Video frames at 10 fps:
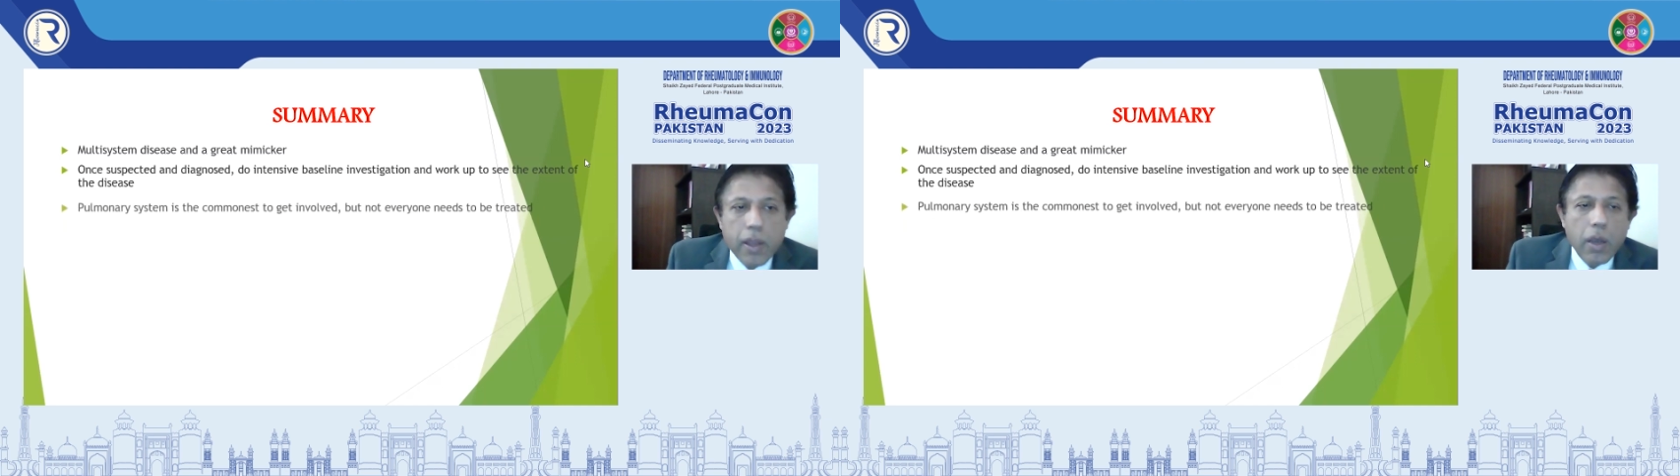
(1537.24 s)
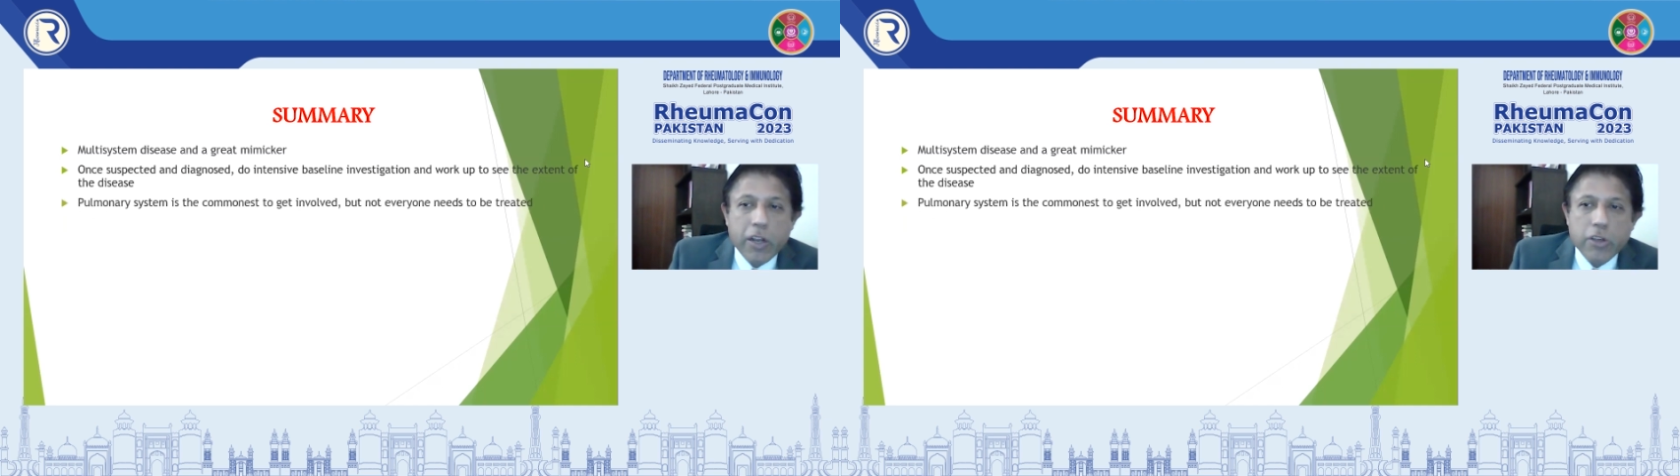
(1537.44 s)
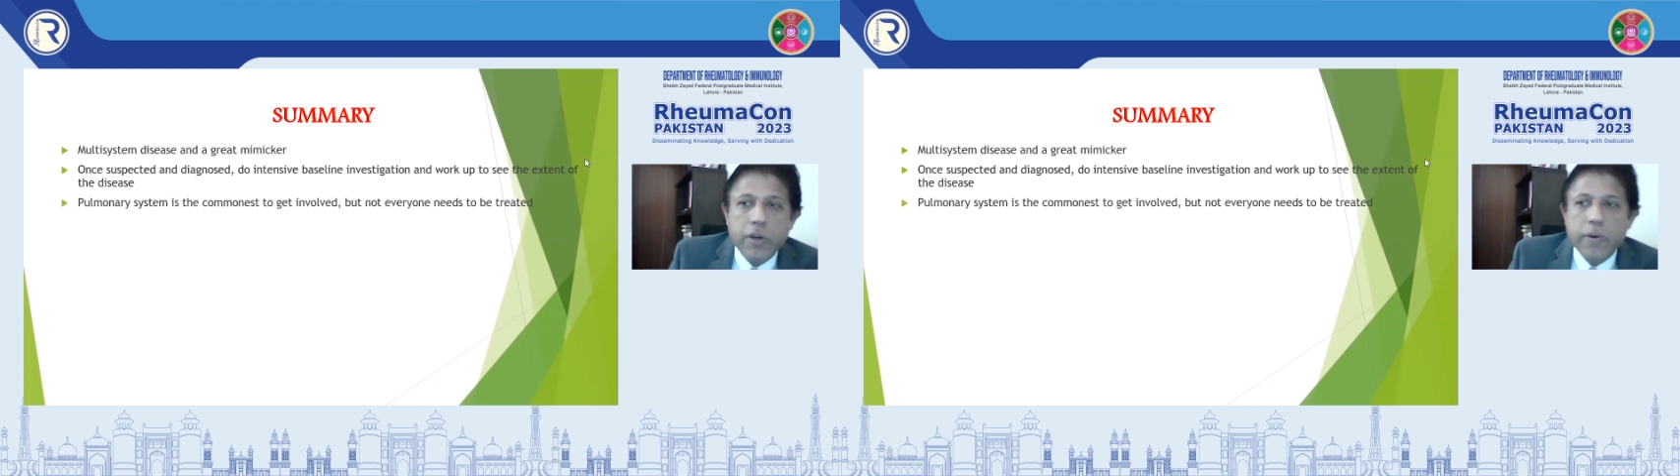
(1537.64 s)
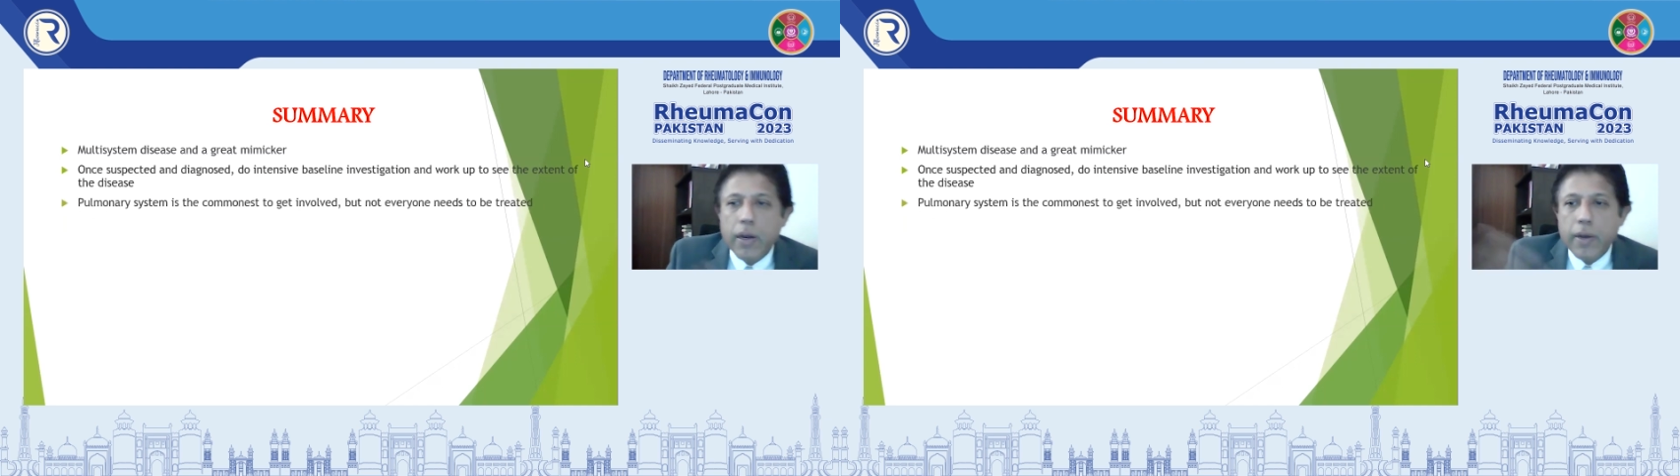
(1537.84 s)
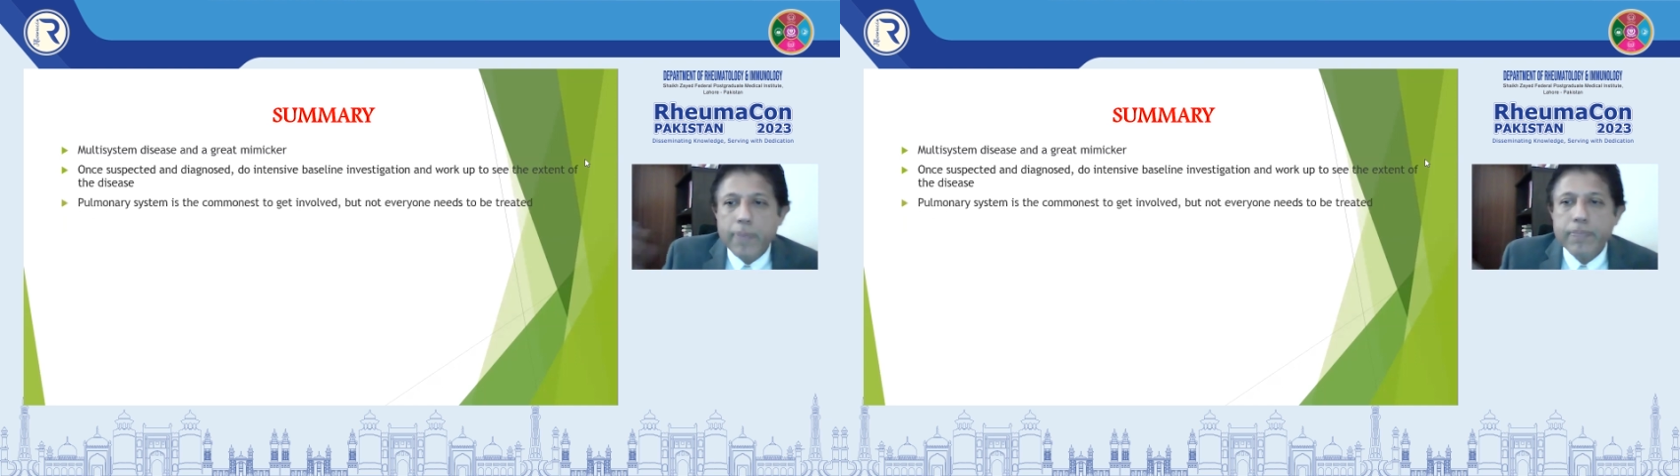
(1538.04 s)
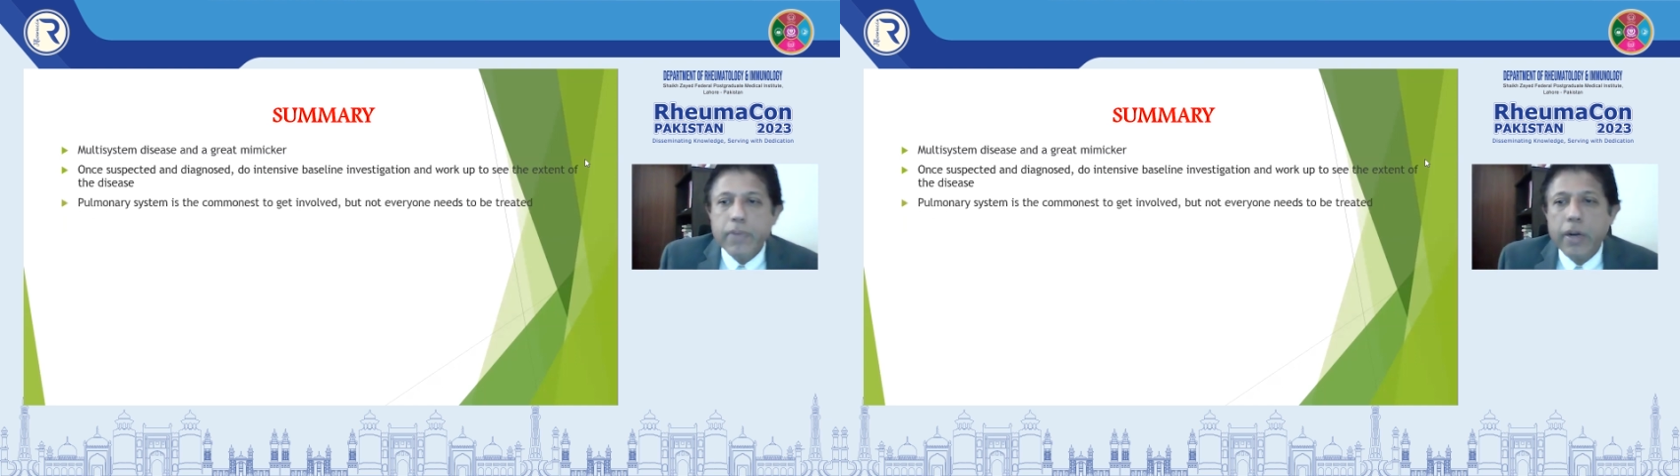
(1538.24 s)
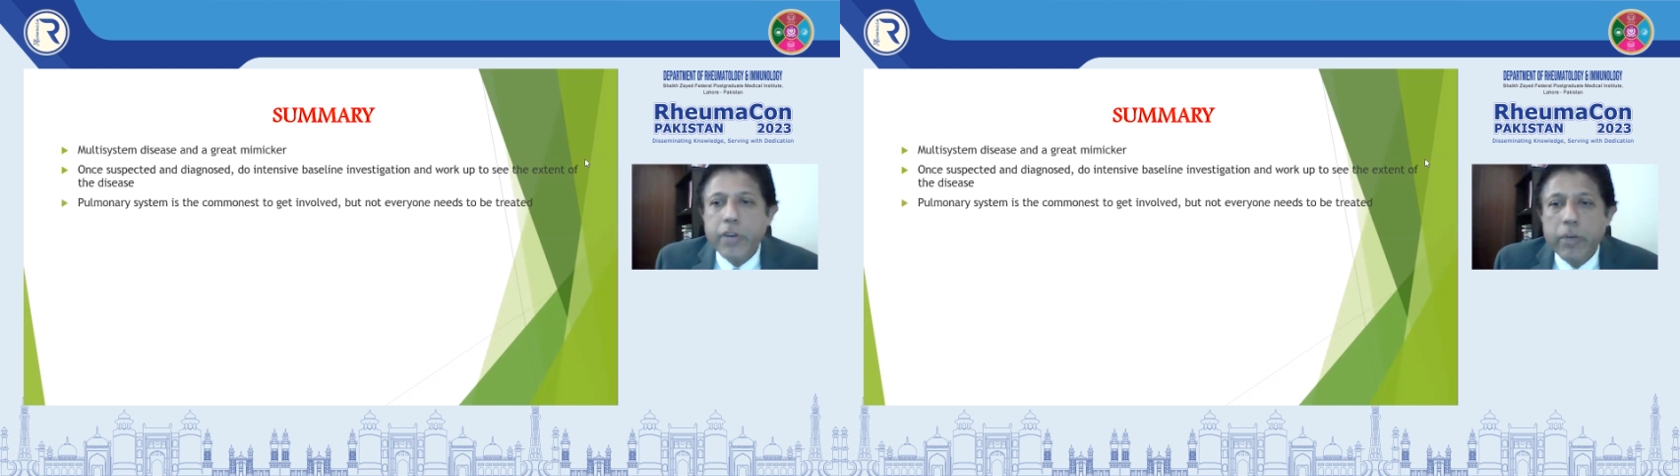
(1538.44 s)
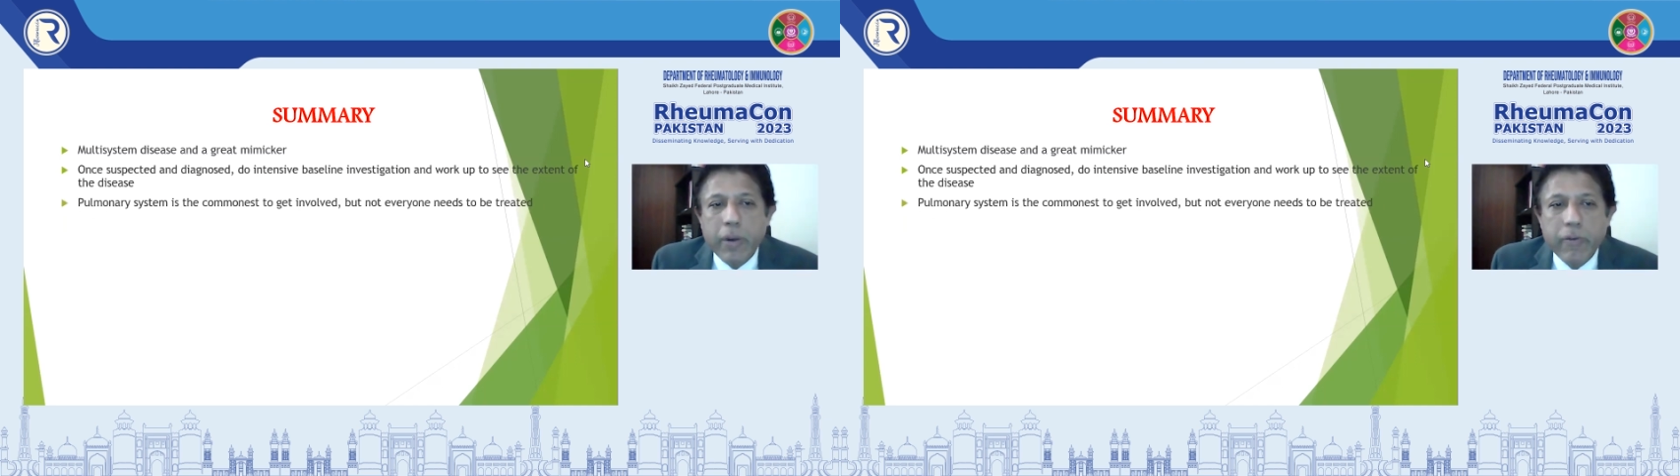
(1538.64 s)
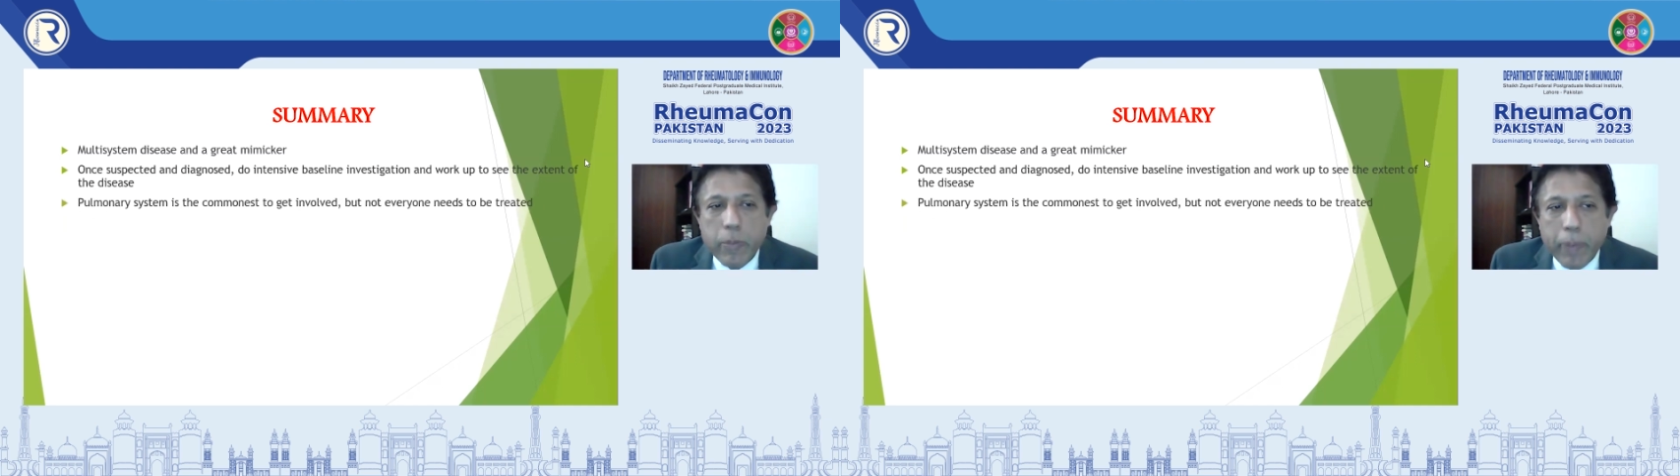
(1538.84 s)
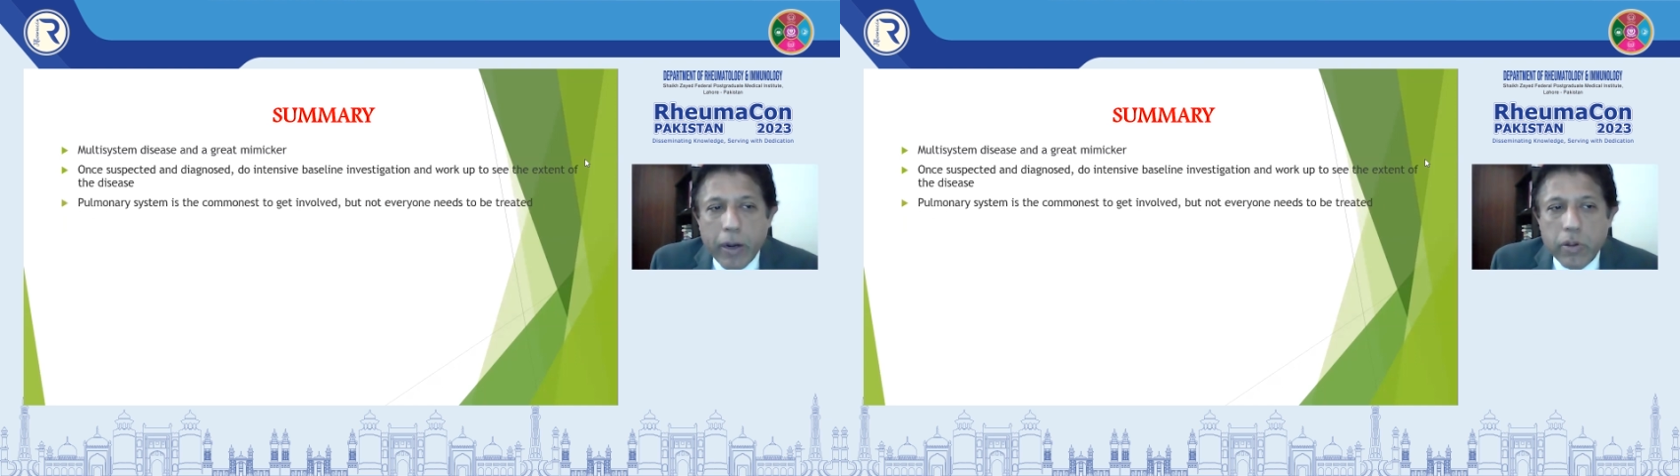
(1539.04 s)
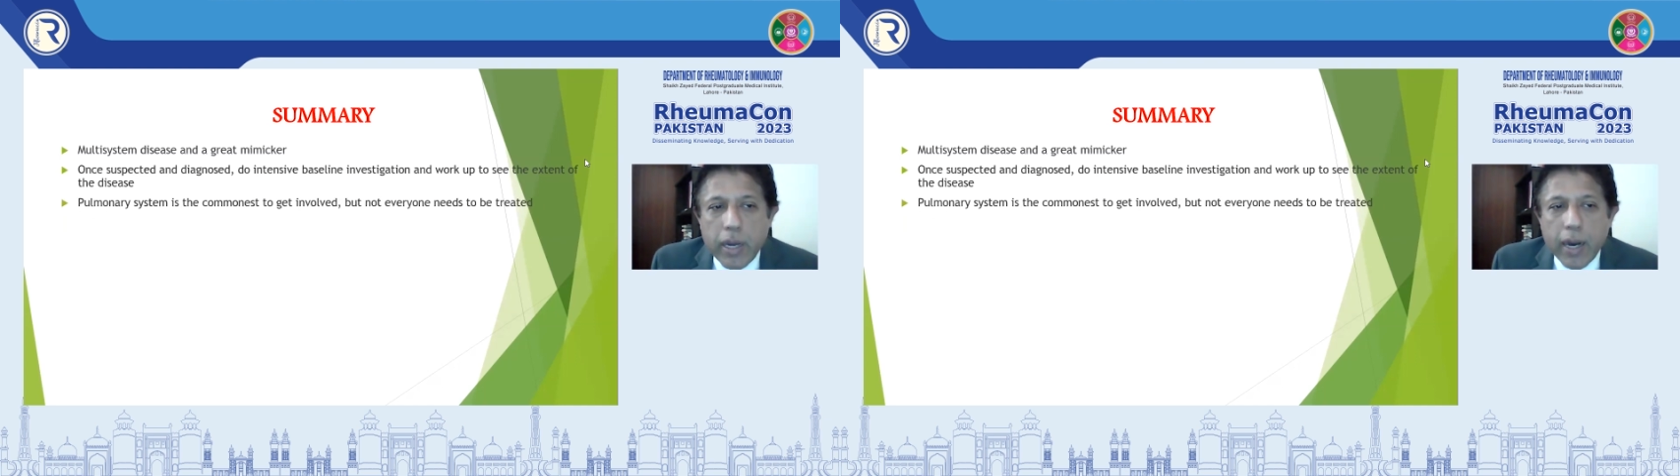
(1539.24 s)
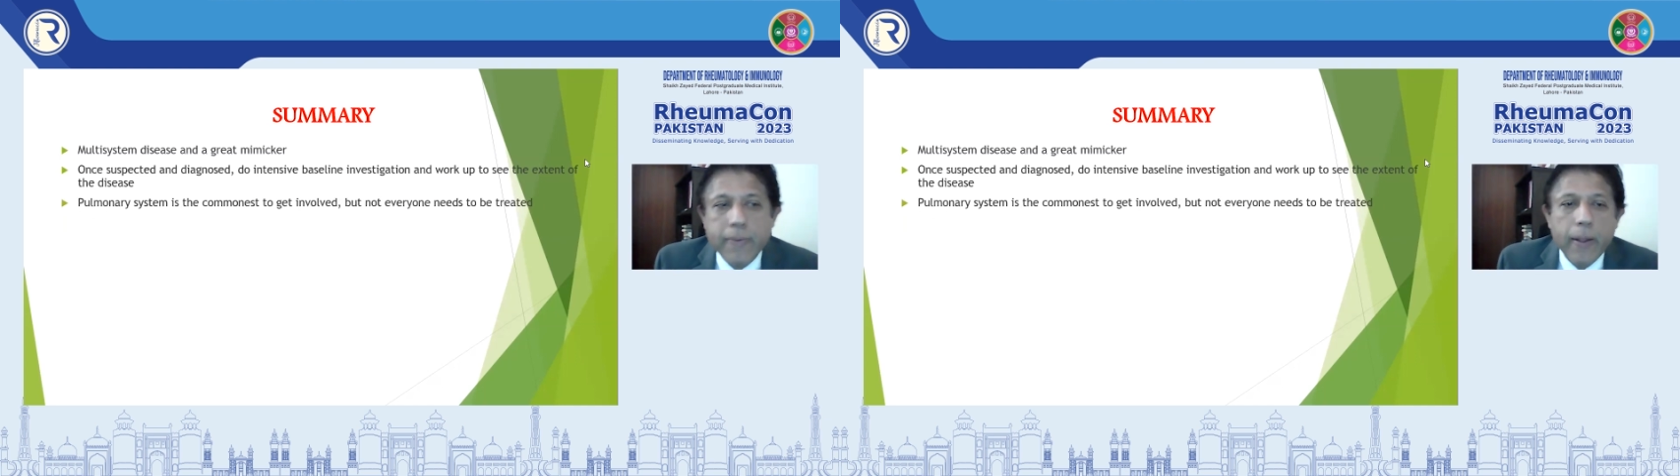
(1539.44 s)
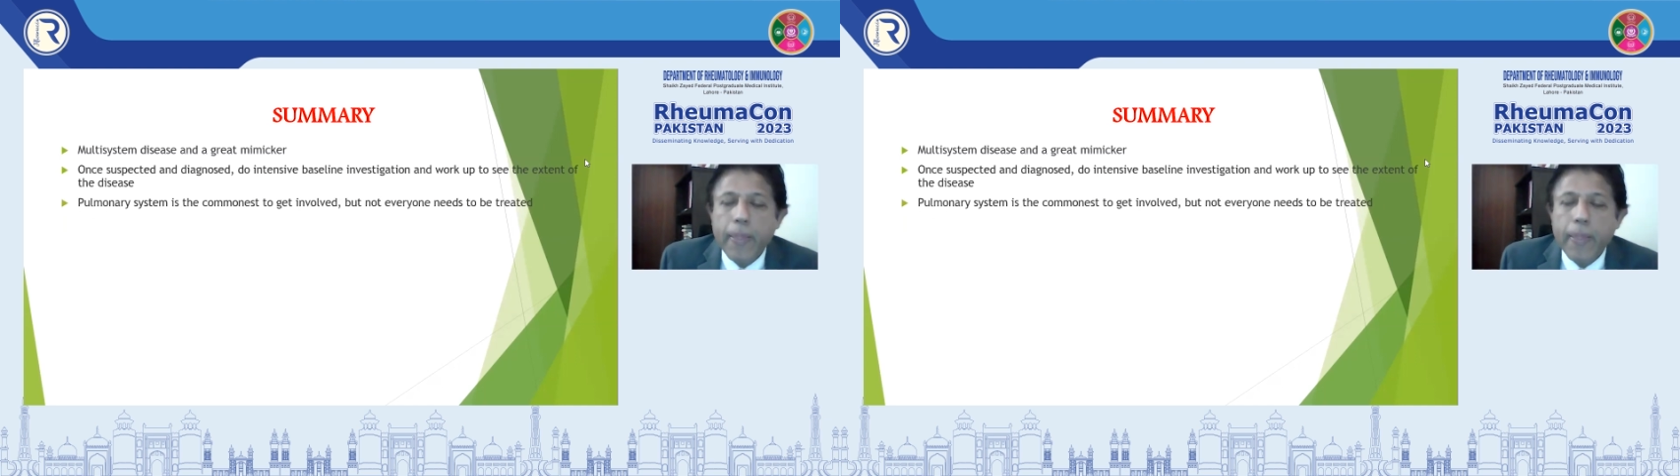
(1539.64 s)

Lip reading: because your treatment will depend on that.